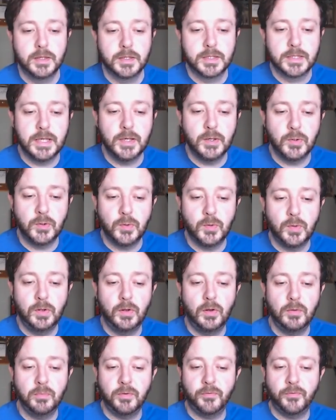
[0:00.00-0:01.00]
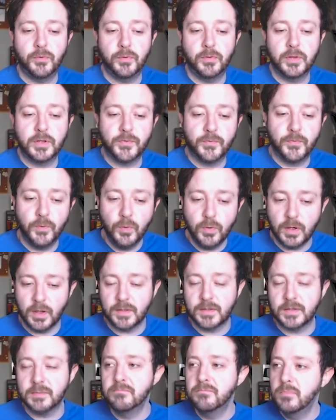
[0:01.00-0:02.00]
So, long before this food
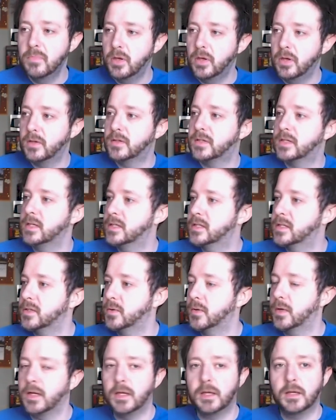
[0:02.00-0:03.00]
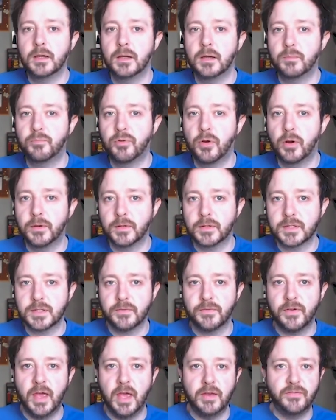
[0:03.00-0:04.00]
item merged into a product
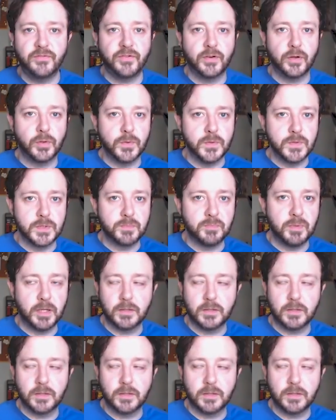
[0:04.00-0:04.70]
of headphones by